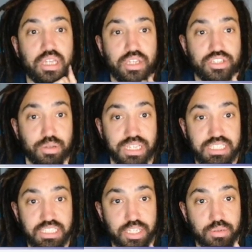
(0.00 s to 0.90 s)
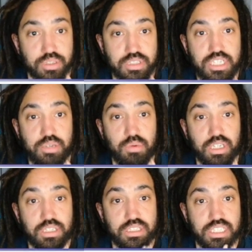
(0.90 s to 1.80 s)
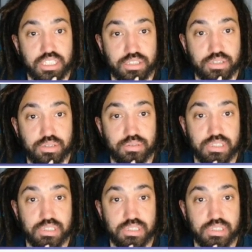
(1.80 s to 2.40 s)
So a sequence T1, T2,